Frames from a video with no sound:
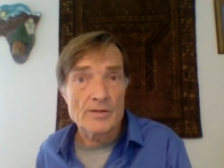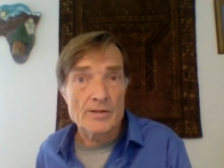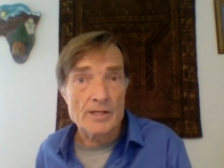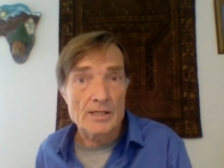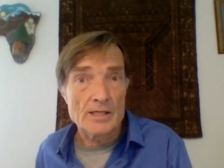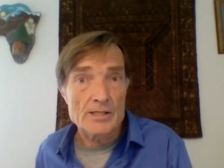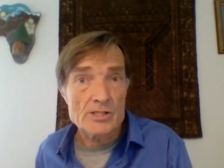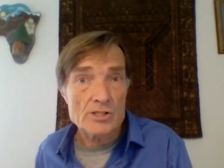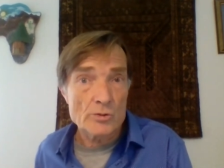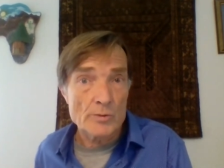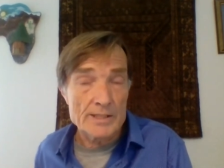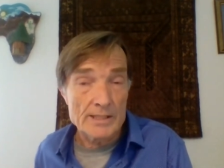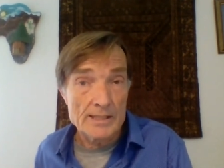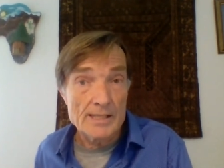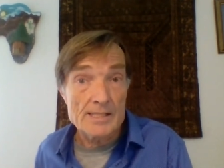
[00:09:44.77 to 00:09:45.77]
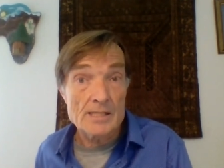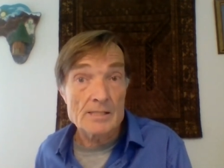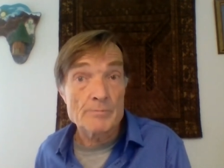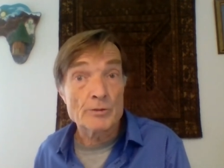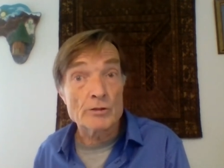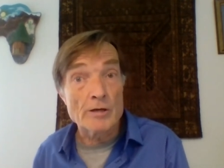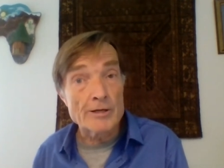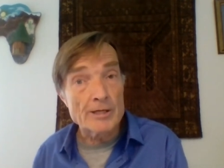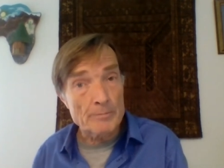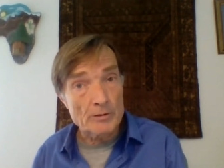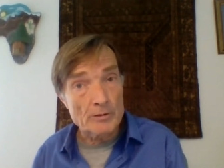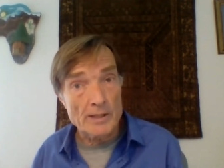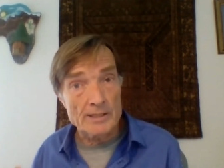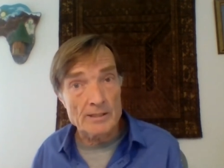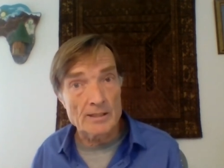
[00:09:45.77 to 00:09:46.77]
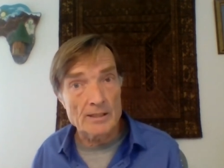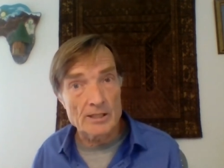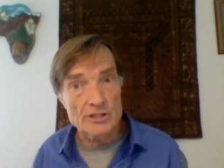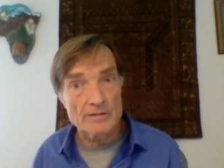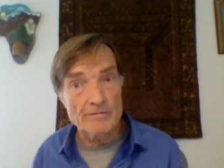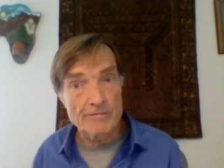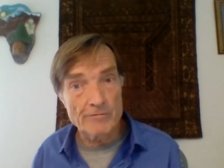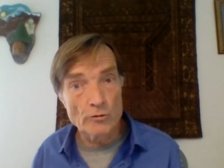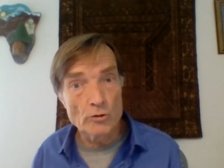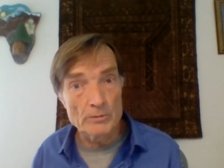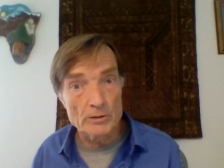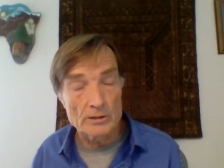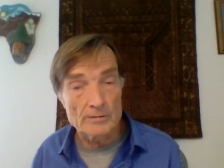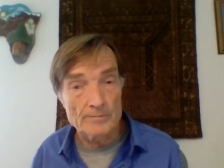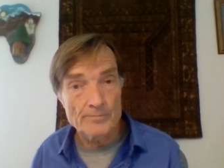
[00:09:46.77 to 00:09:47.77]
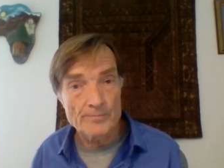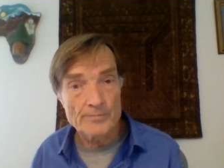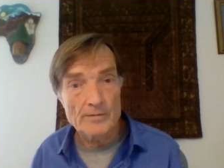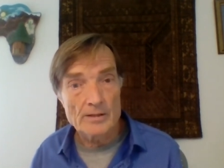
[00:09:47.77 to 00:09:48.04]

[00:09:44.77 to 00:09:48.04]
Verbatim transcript: in the last twenty years has grown up quite a large informal